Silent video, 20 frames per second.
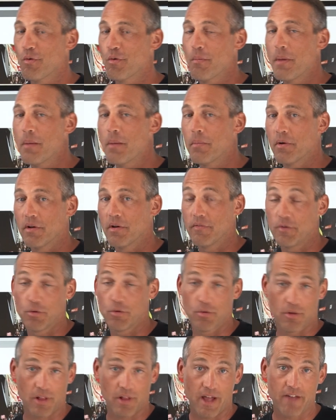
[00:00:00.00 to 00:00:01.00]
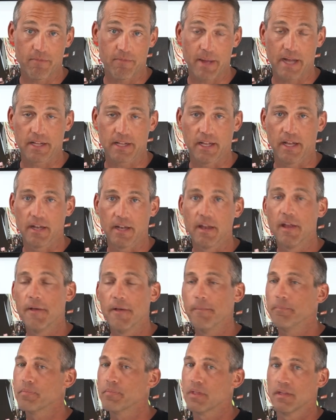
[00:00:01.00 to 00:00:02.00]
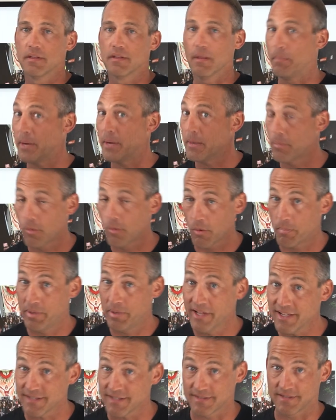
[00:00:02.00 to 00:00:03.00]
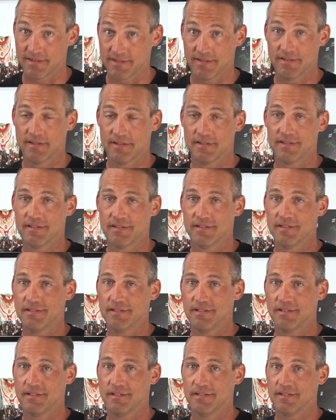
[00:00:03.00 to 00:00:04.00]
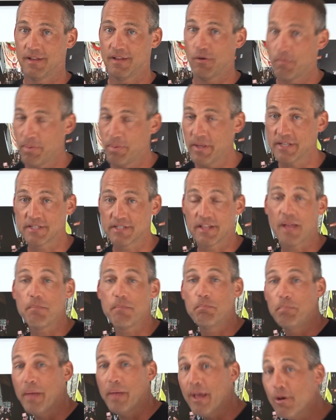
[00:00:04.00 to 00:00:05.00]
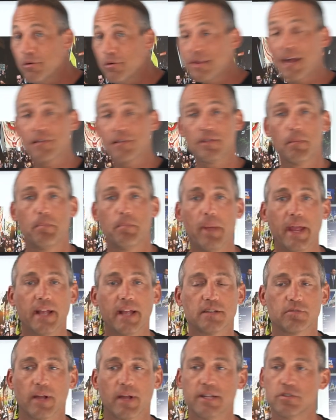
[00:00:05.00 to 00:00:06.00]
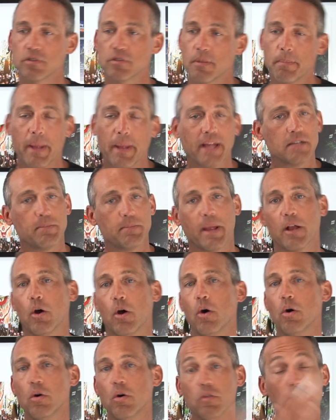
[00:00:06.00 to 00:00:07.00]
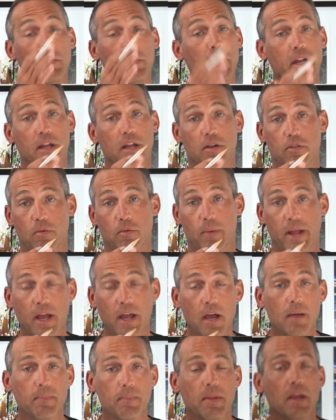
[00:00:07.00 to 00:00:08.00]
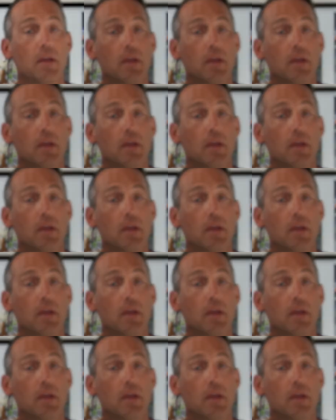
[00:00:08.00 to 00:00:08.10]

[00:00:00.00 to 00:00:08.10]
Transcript: remember, if you were alive back then, the people were pissed. They were pissed. They bailed out the banks, right? So the banks make all the money on the way up,